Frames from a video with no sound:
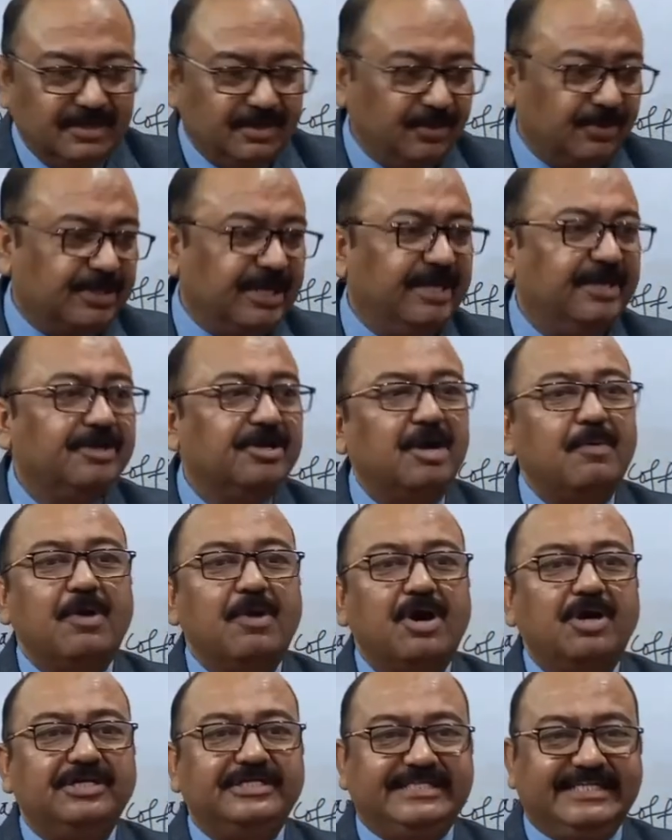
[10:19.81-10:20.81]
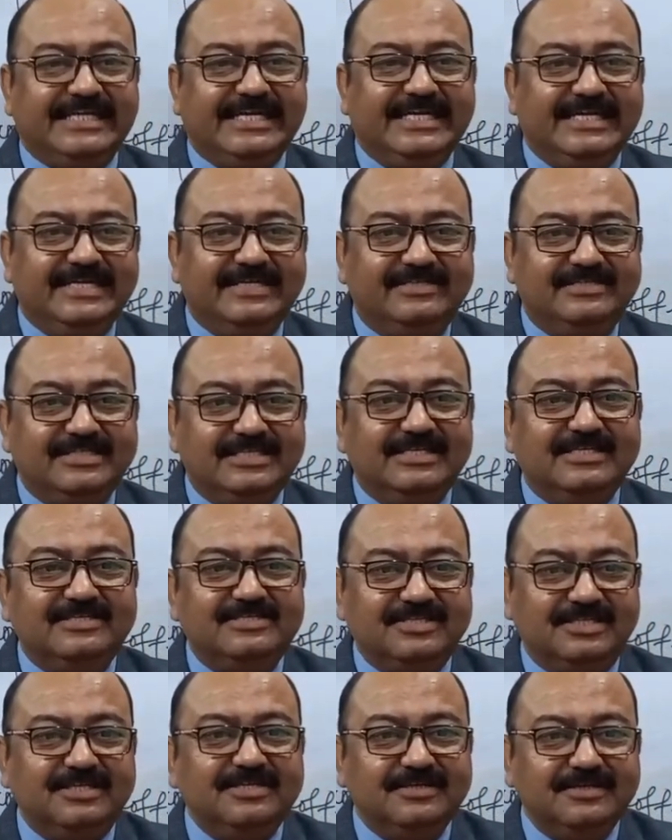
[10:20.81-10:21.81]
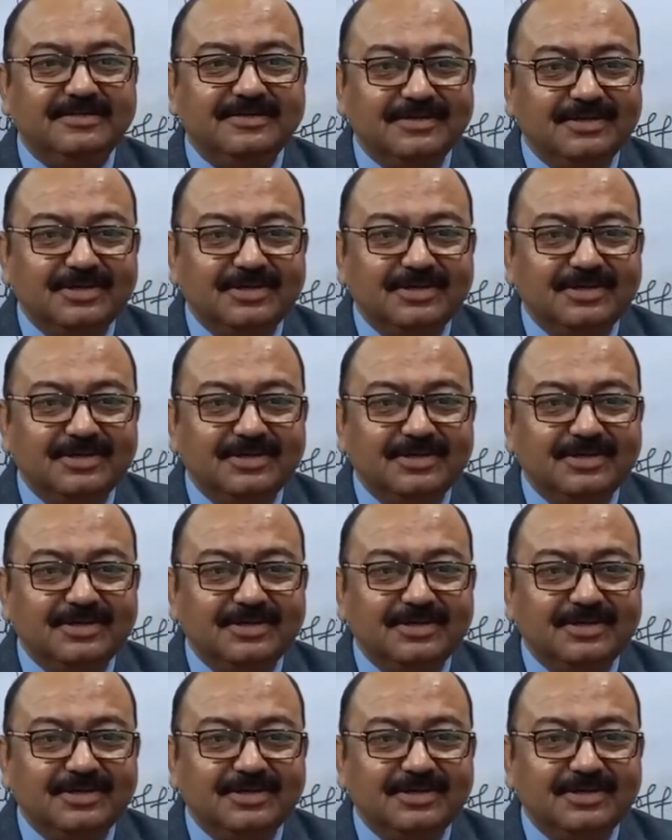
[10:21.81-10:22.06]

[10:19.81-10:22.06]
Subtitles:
Okay, come on, tea.